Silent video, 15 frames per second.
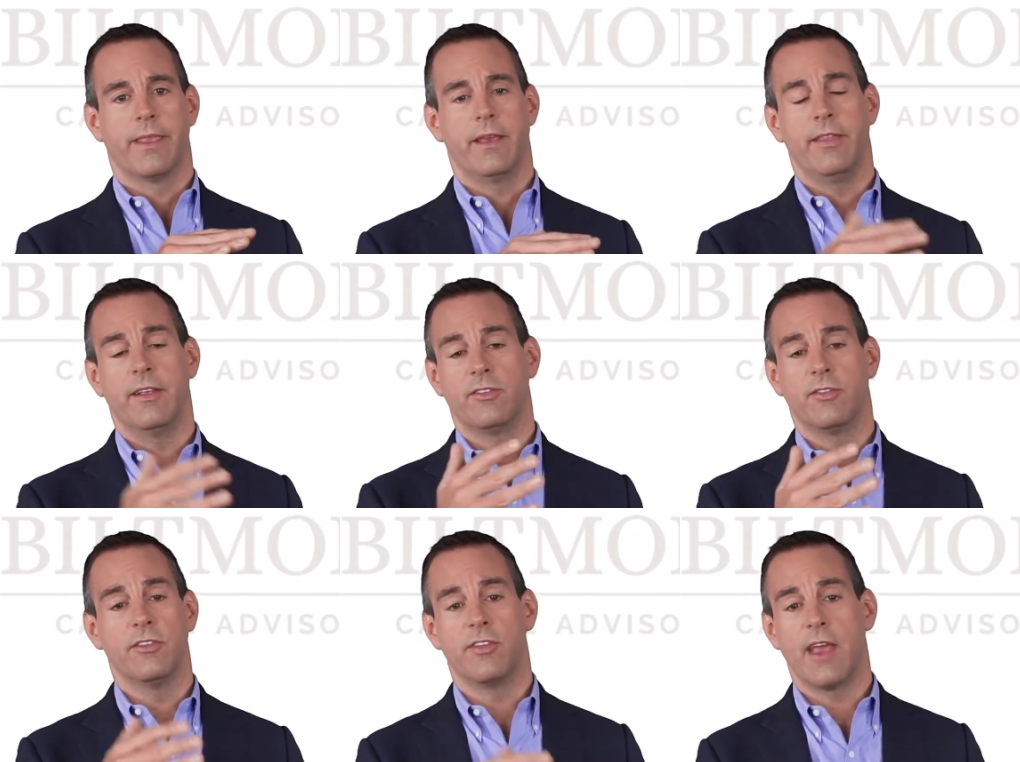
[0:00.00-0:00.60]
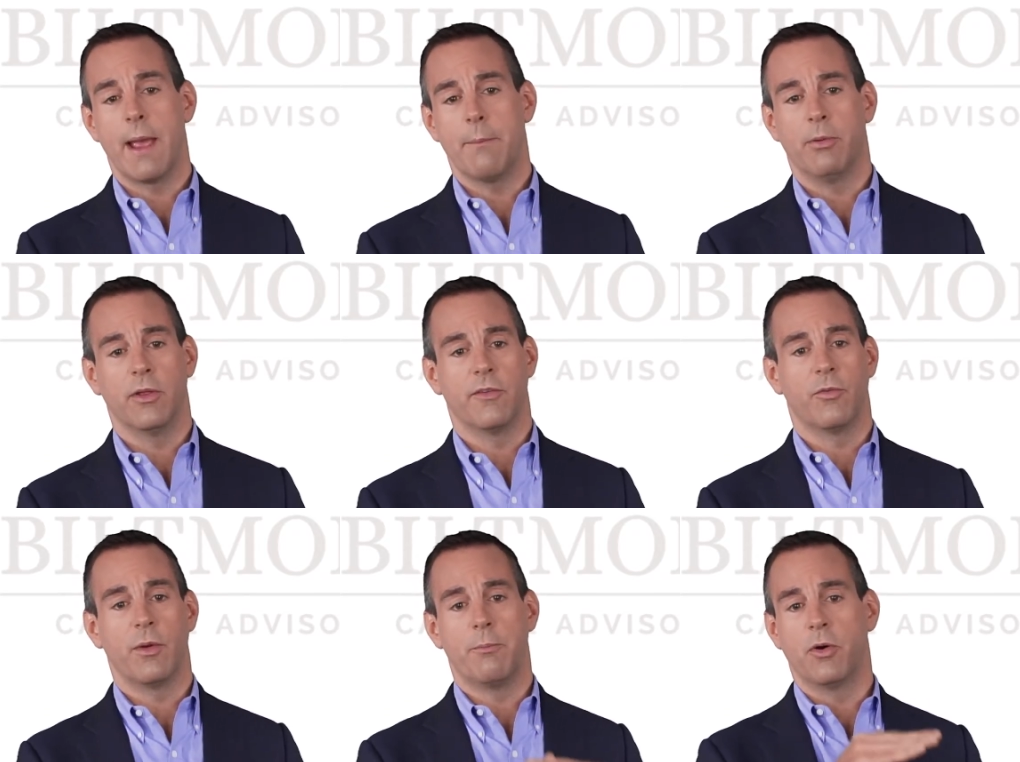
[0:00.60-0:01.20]
In this
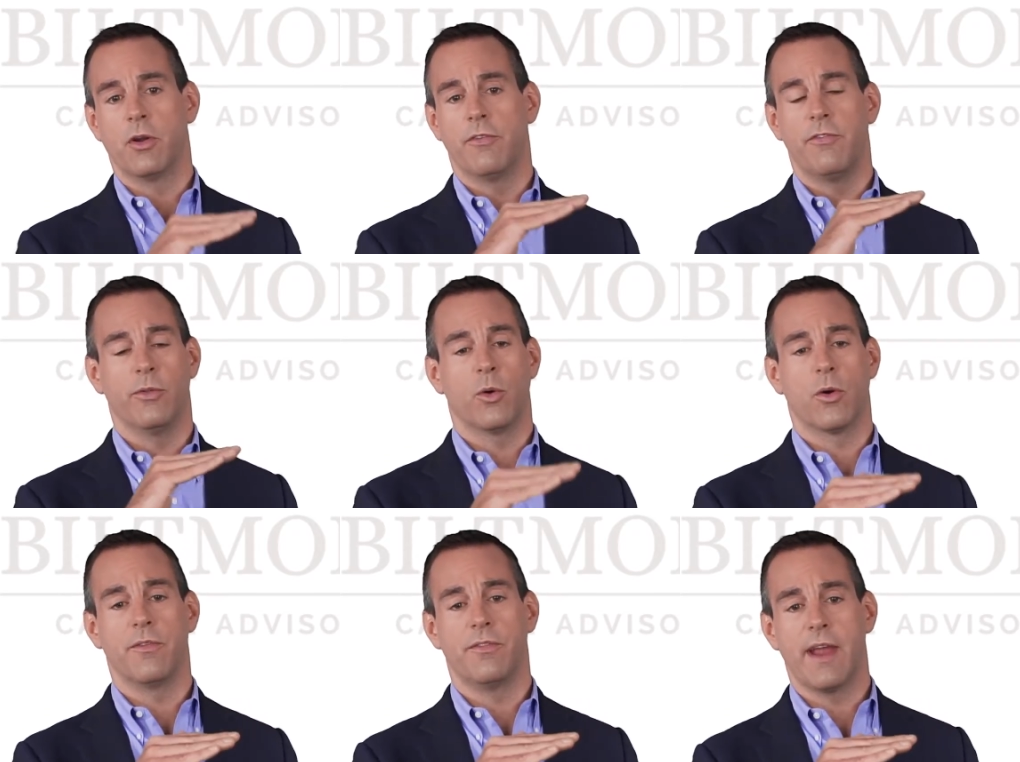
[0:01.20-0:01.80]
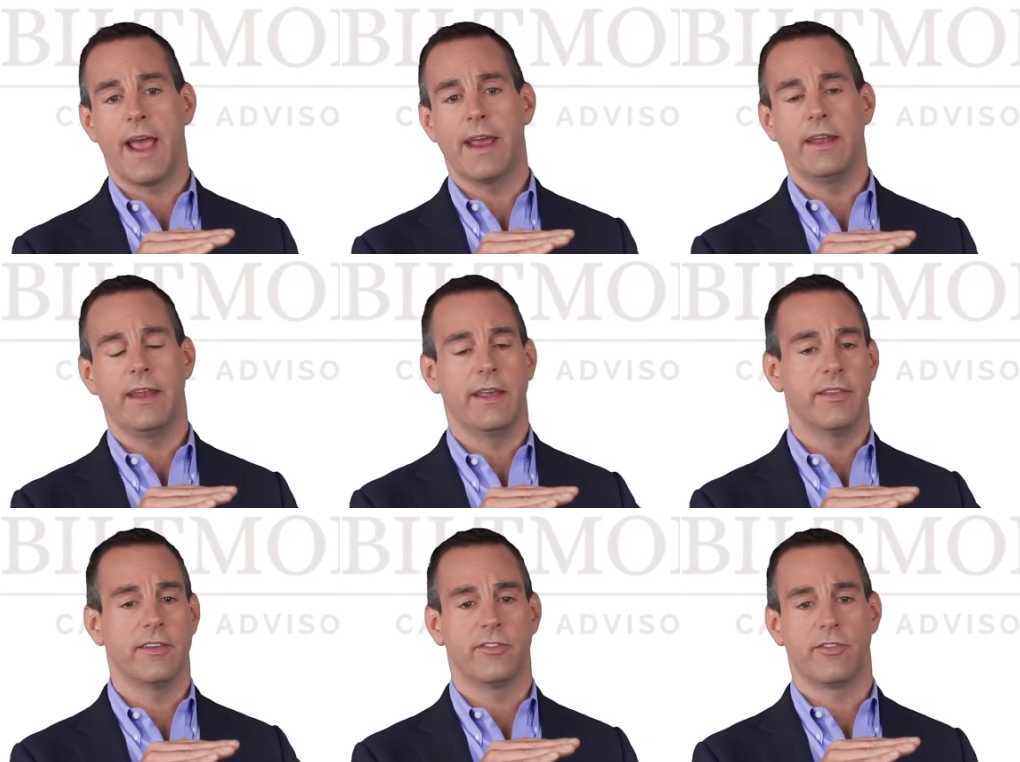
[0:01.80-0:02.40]
example, if we put a floor of
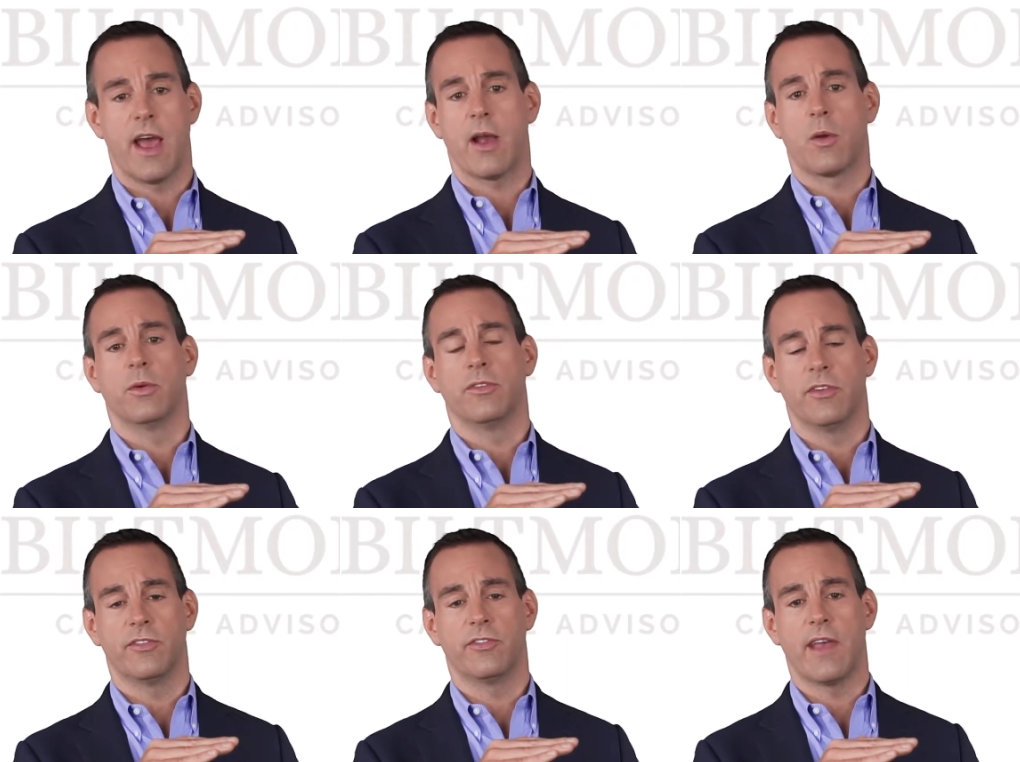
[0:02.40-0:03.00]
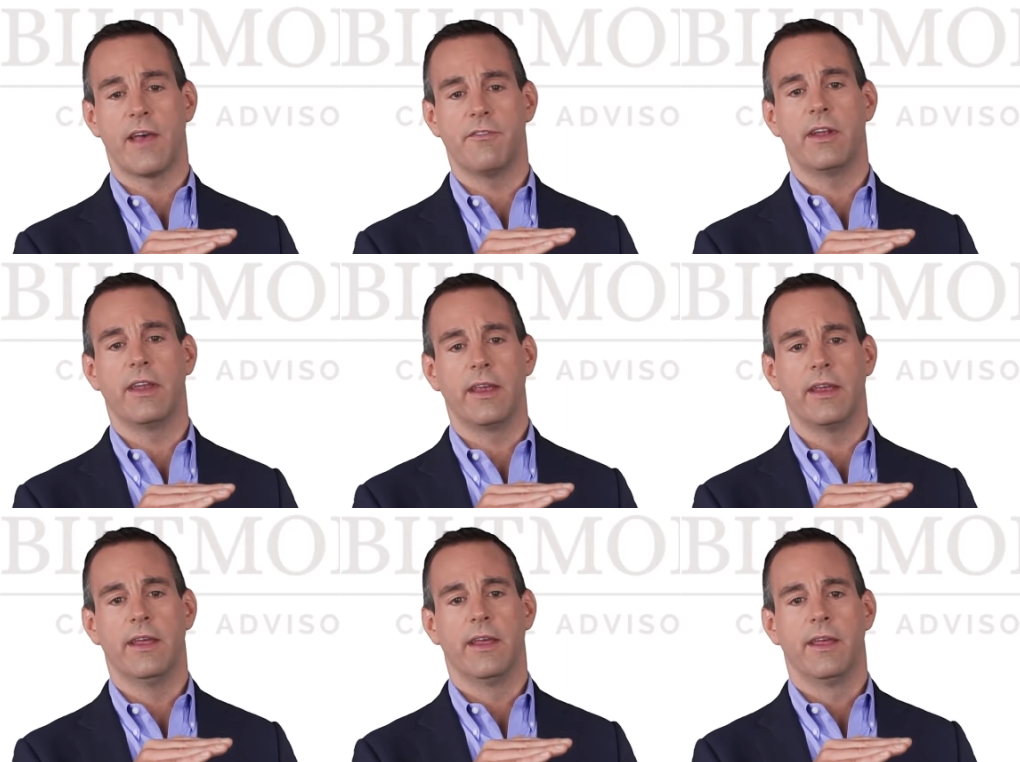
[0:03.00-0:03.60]
90 and the stock was at
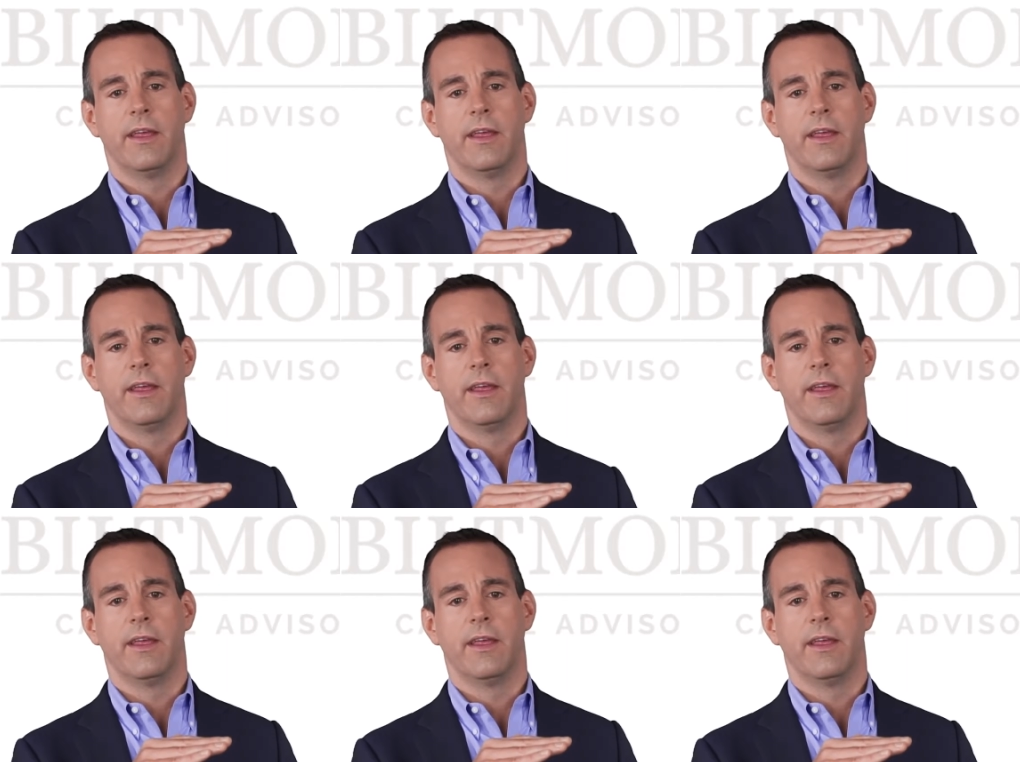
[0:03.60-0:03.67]
70,